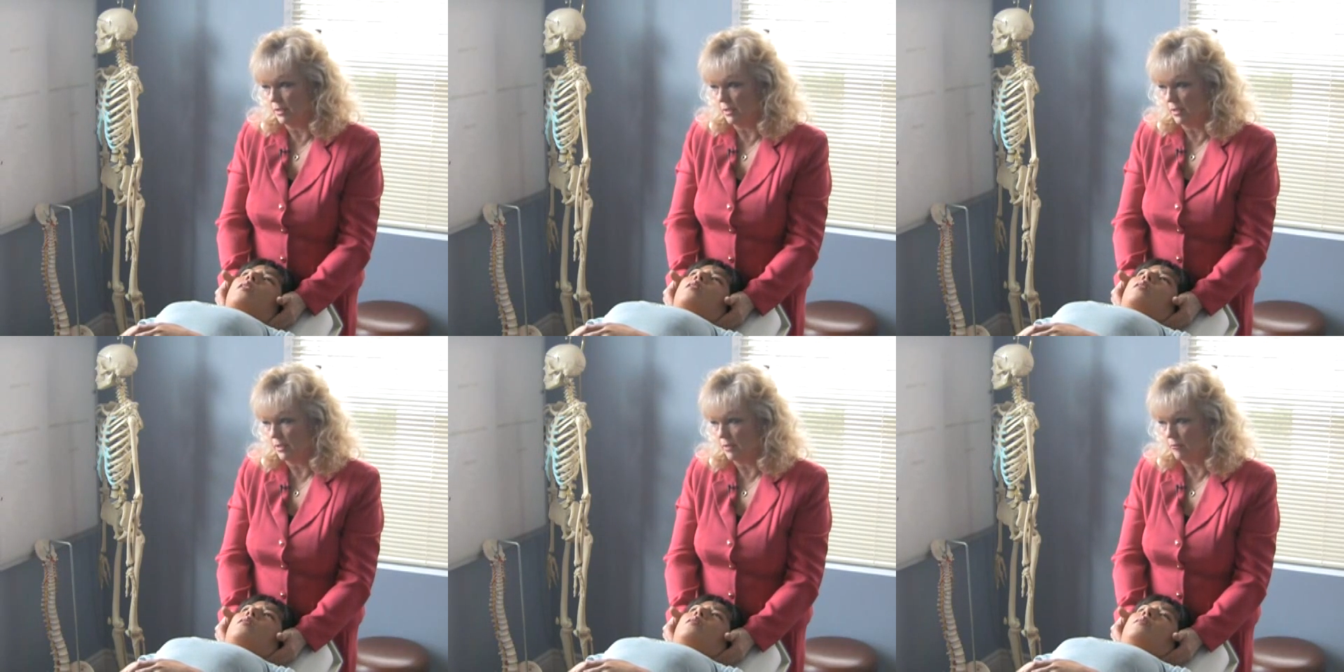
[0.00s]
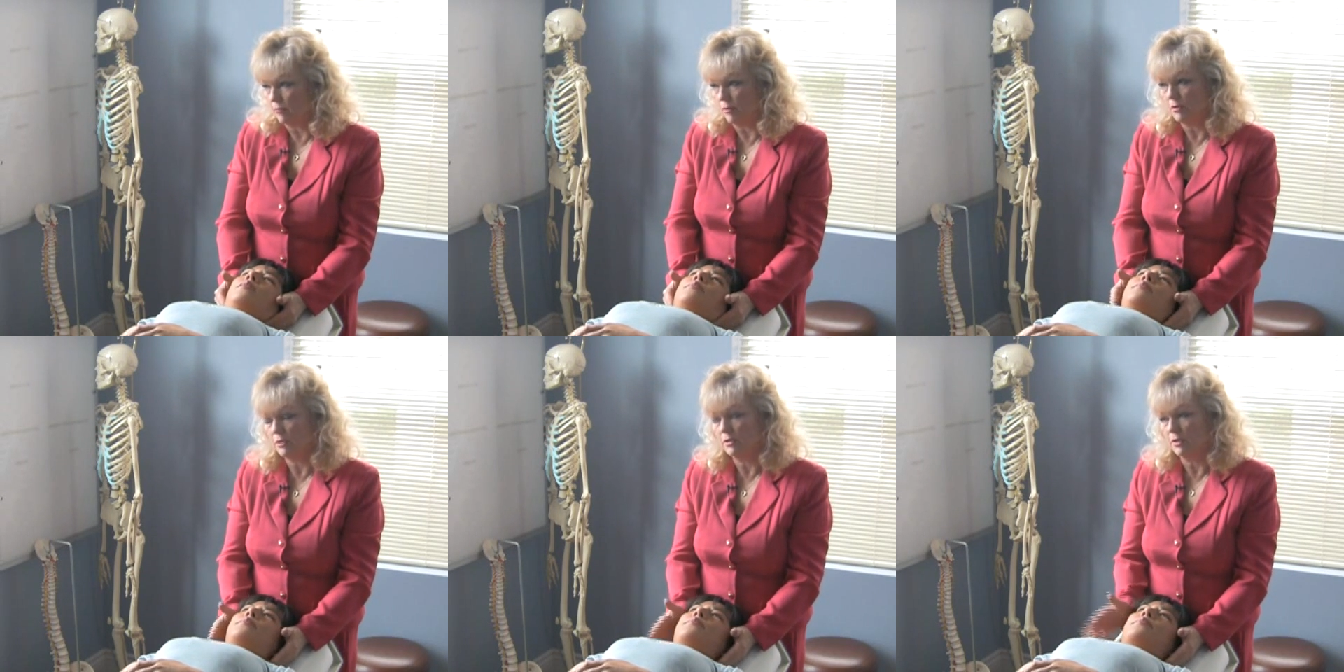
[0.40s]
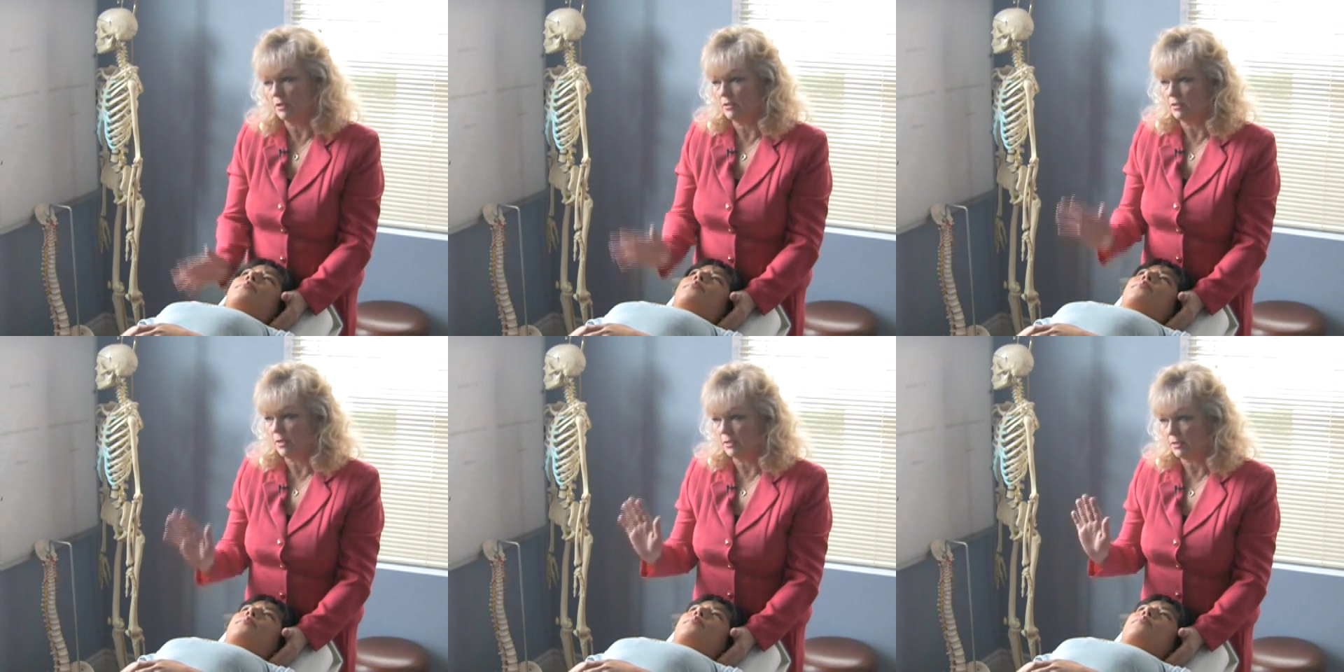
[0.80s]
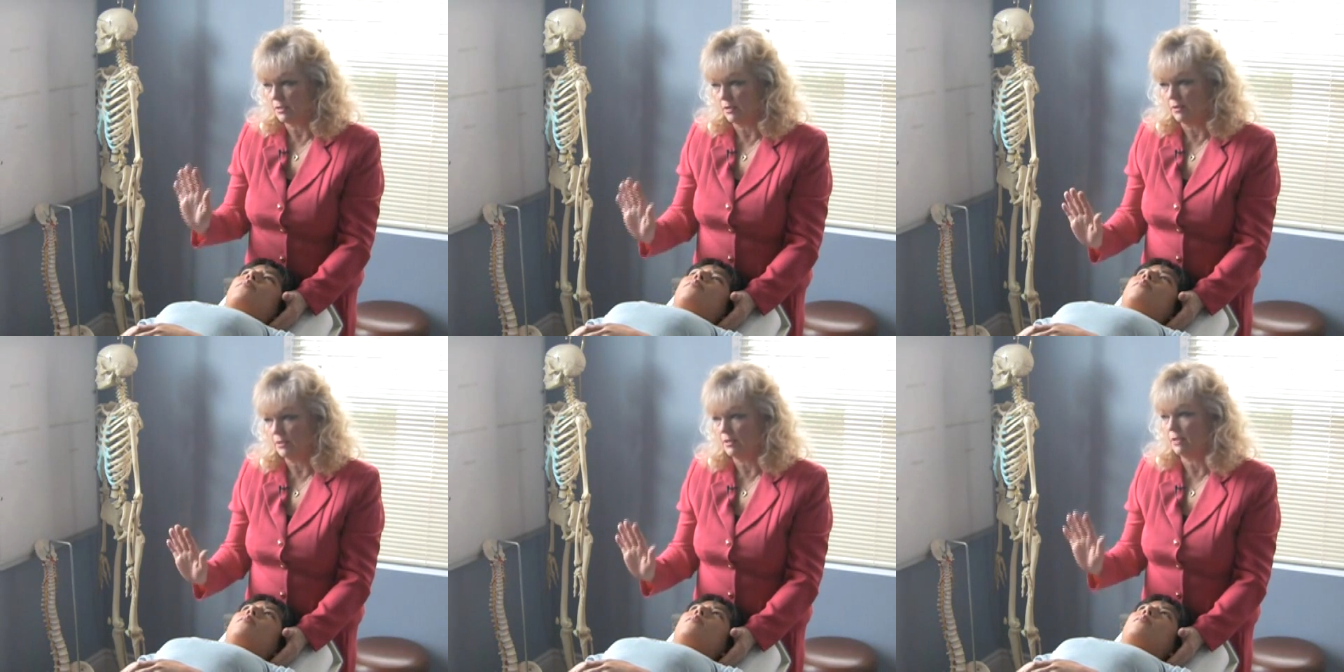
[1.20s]
it's
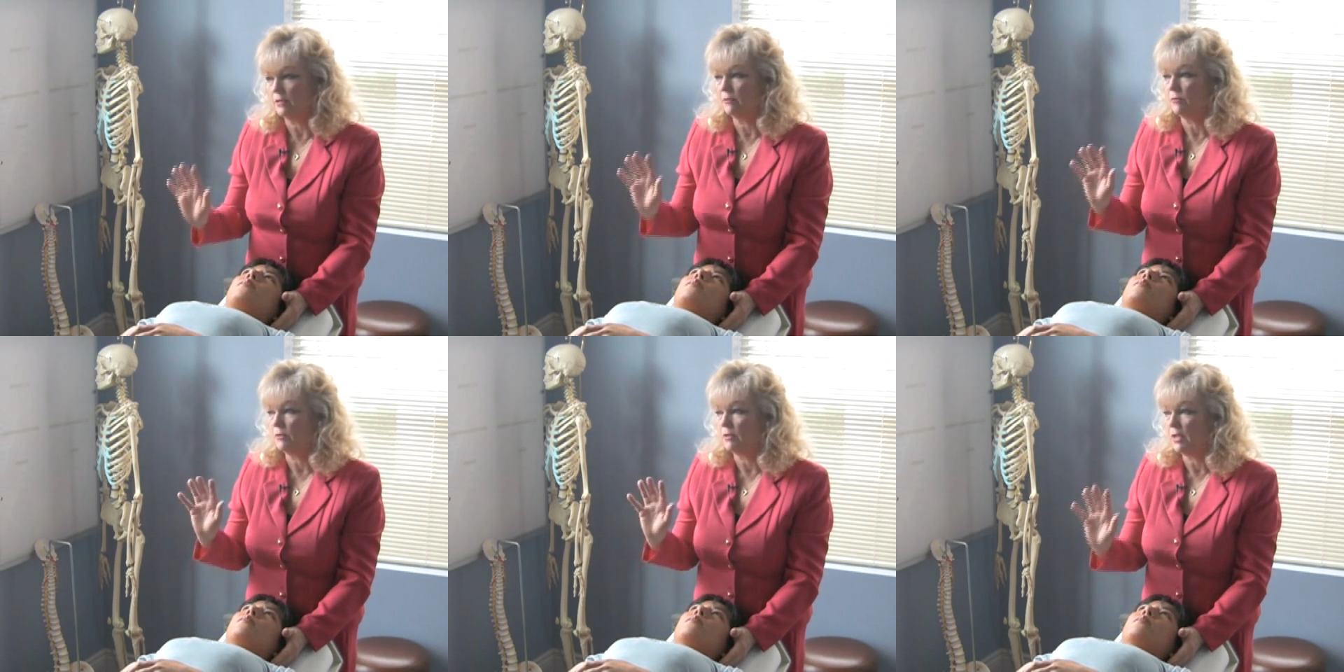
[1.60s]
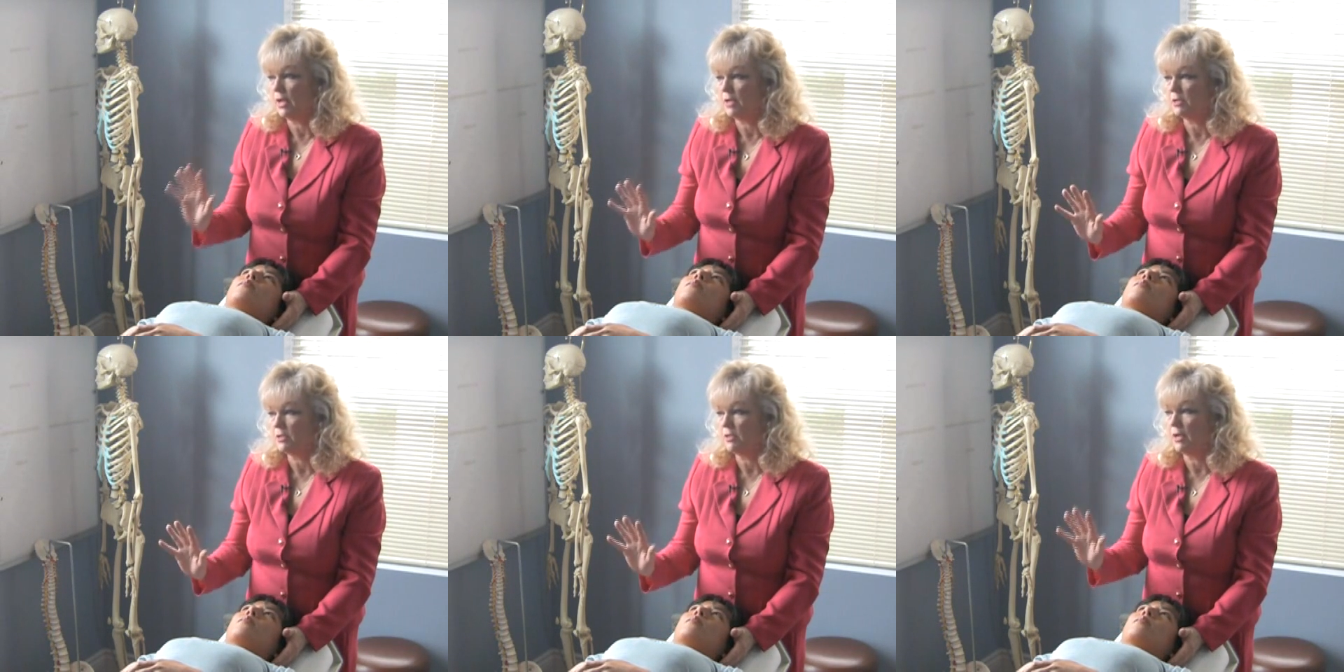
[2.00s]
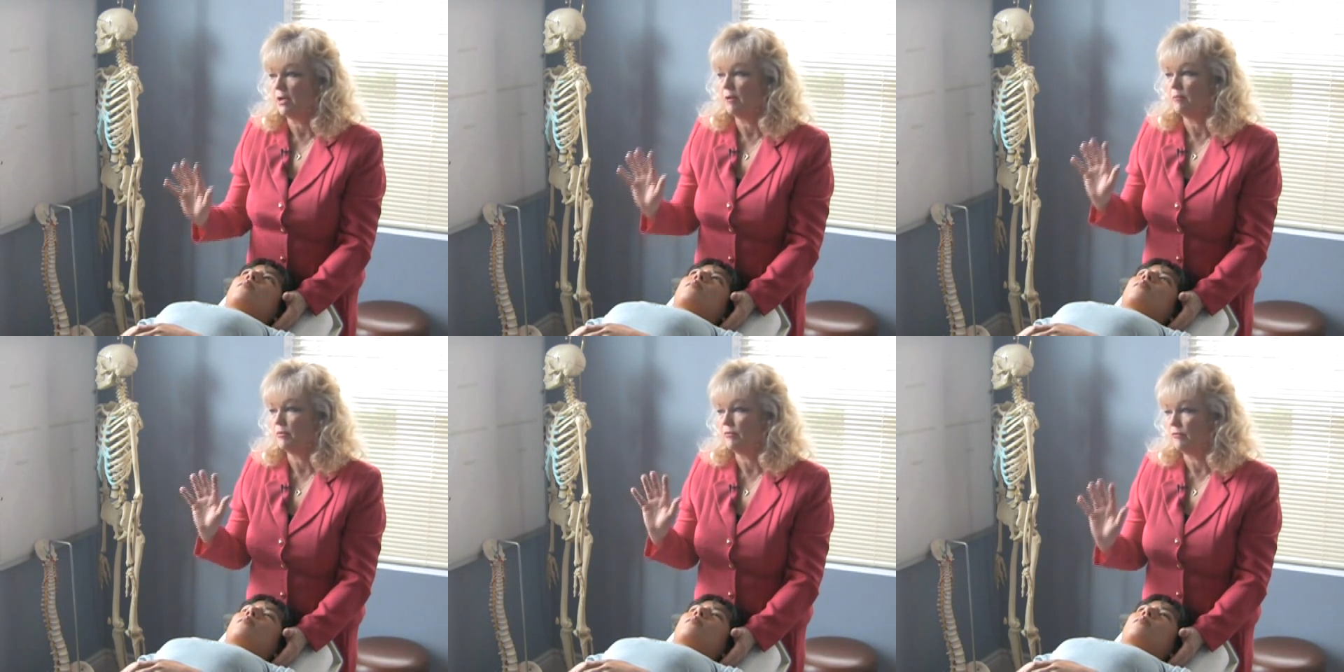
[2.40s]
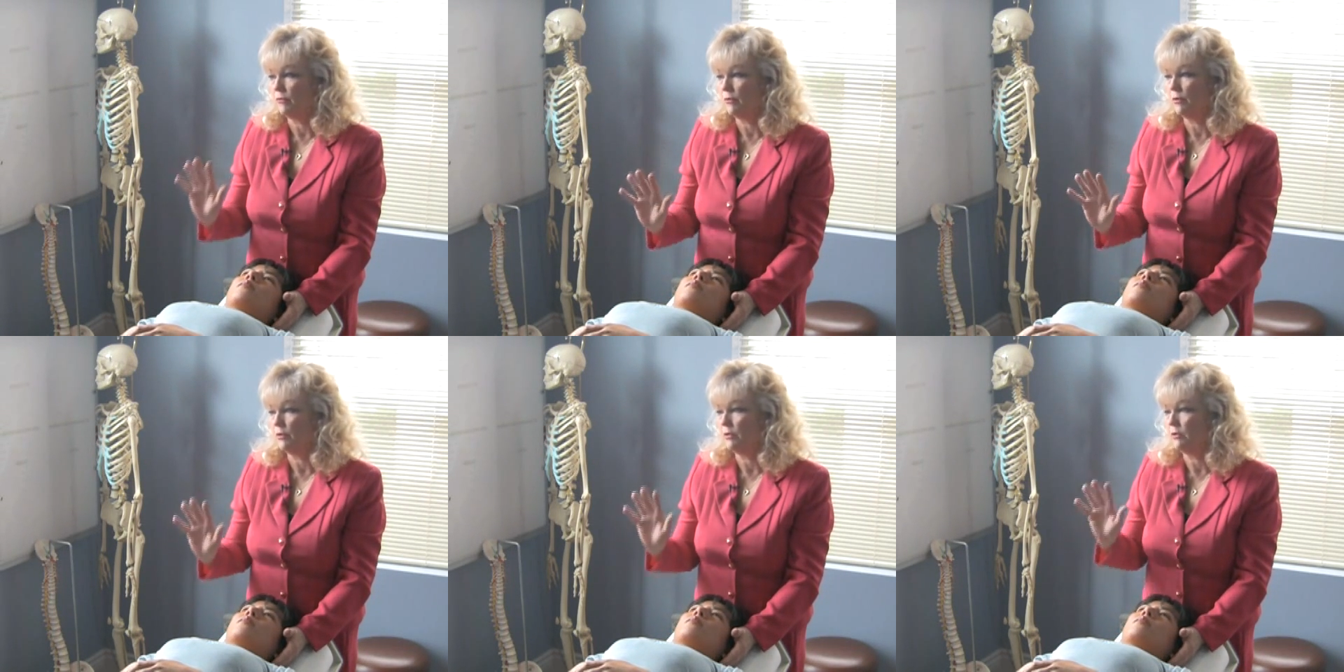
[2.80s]
necessary to take the rotation out
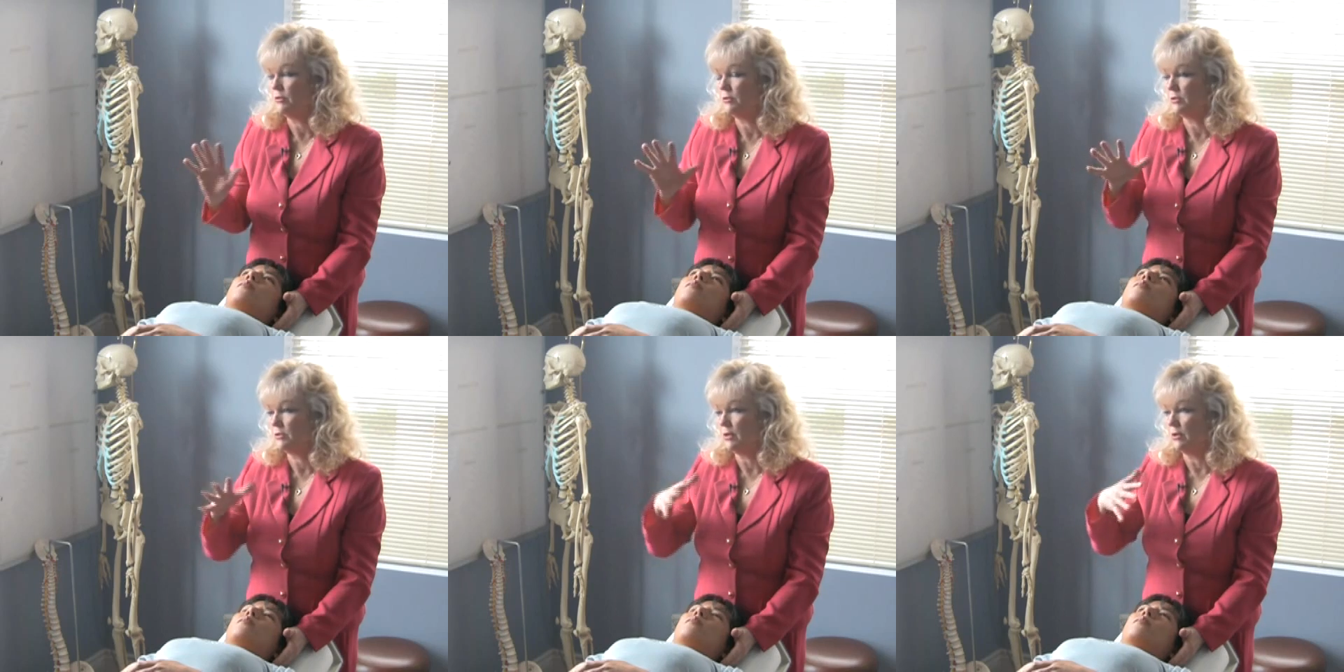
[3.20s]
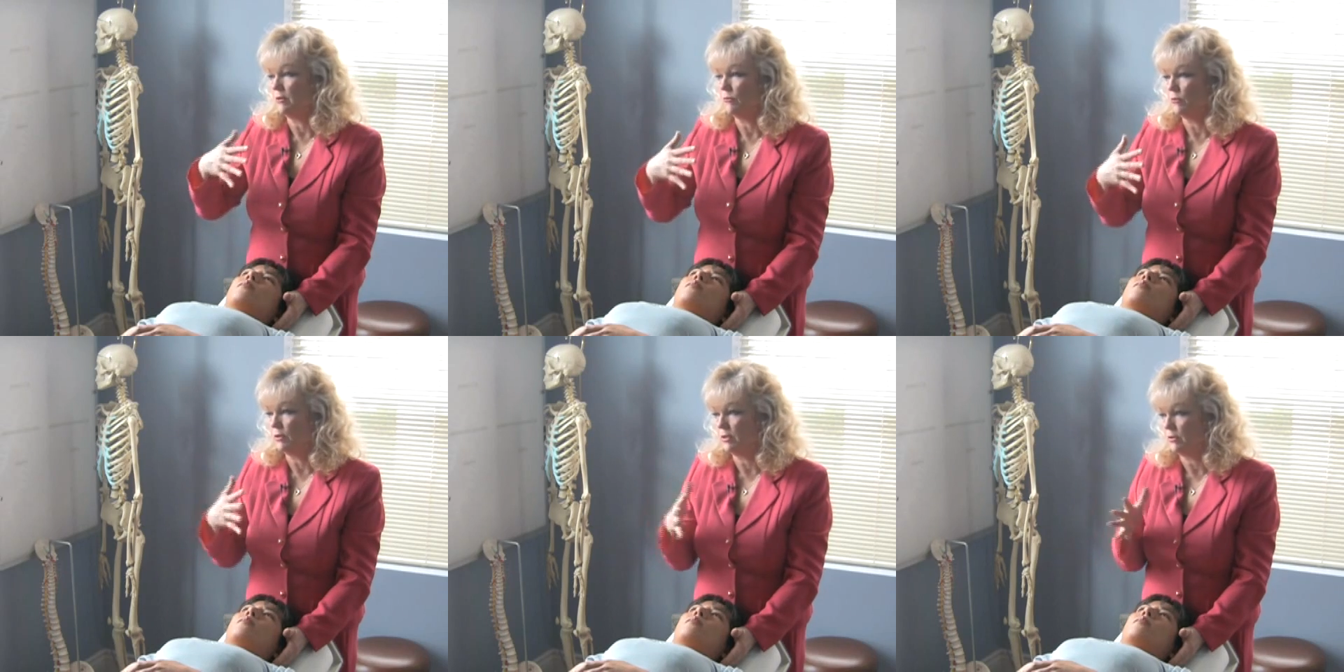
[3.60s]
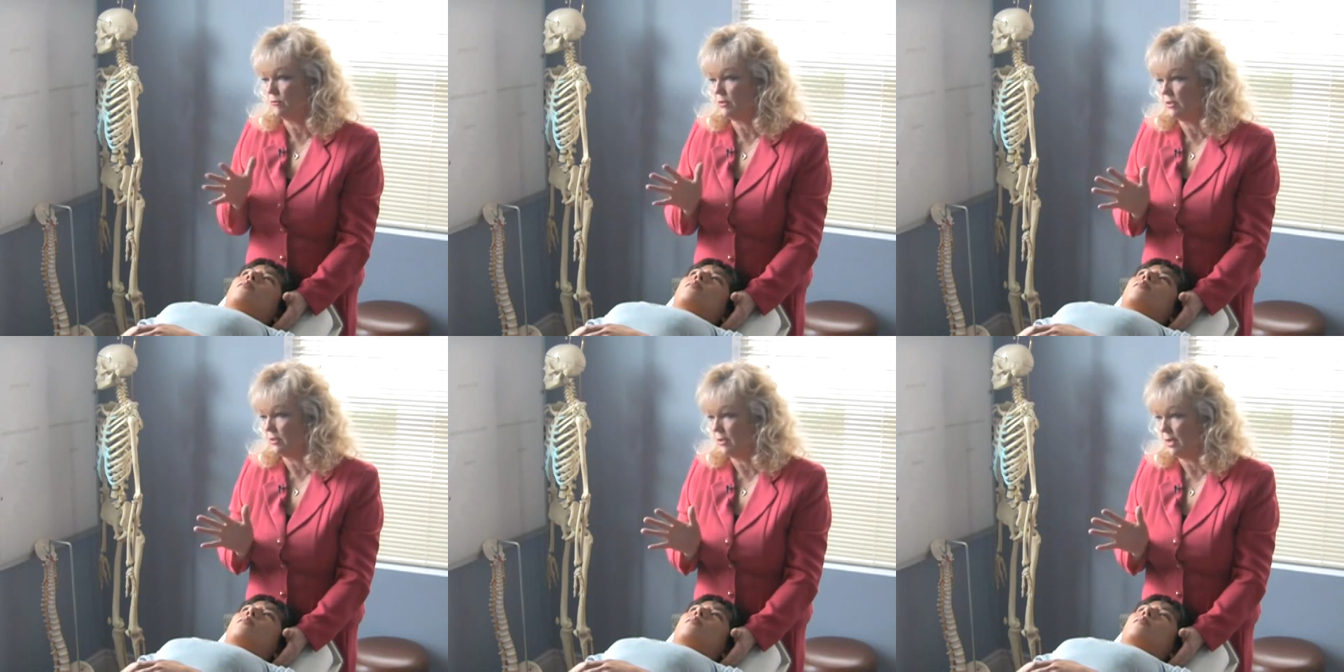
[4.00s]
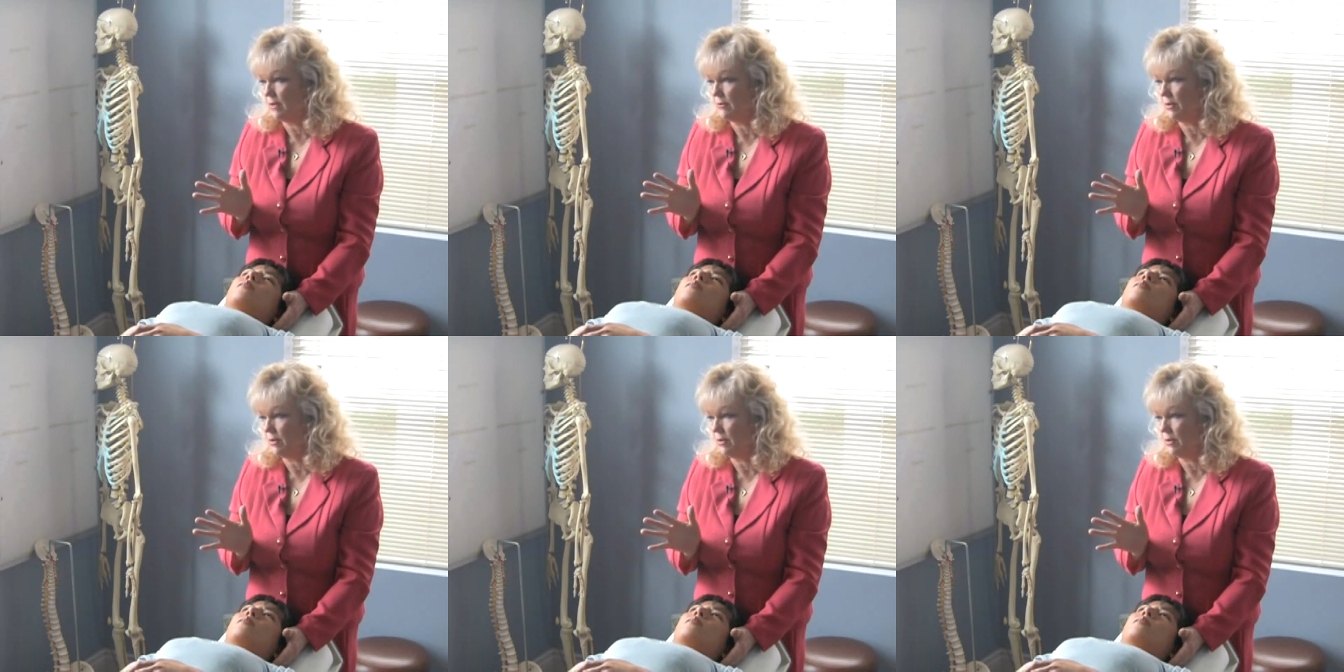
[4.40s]
before you start working with the